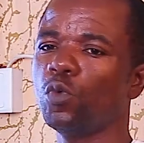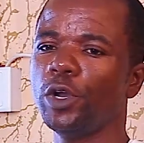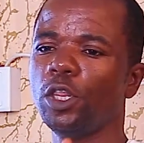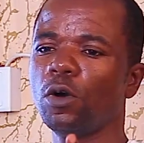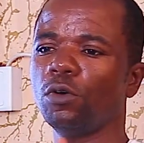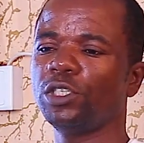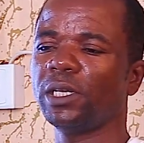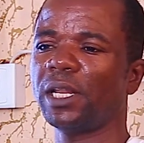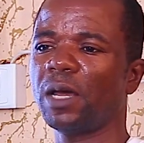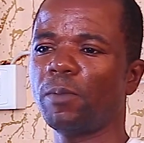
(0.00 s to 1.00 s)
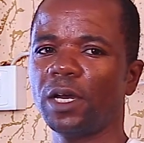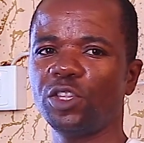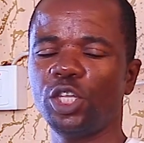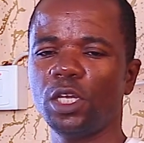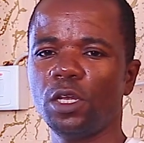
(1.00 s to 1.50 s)
We know Jean
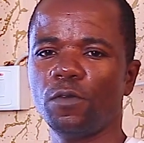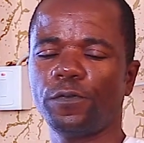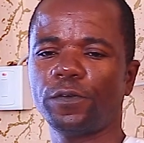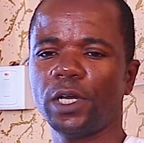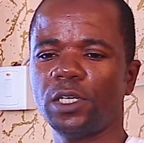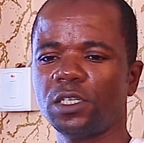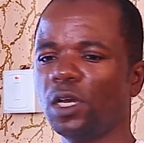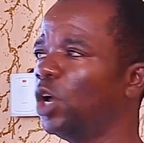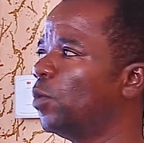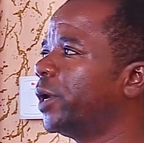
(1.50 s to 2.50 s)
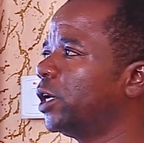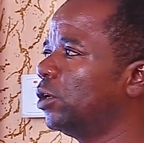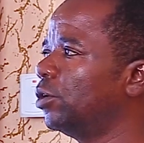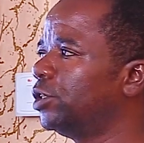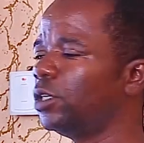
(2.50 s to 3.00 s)
Lamarck, the French
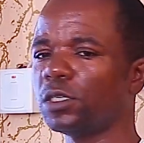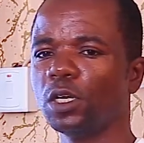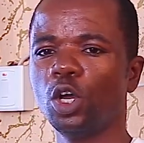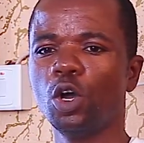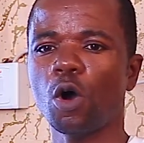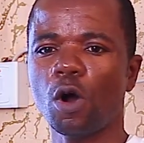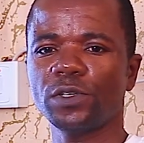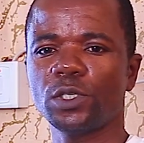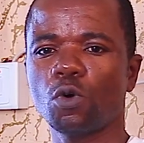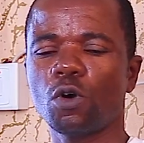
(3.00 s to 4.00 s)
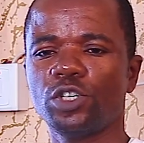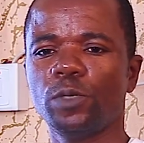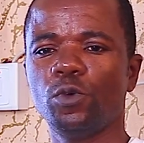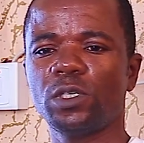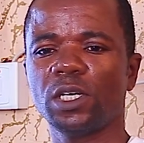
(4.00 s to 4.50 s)
biologist, also
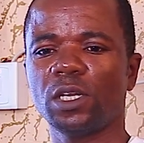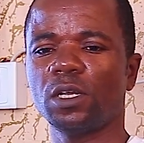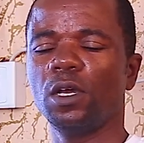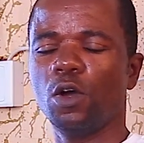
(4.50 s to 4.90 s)
contributed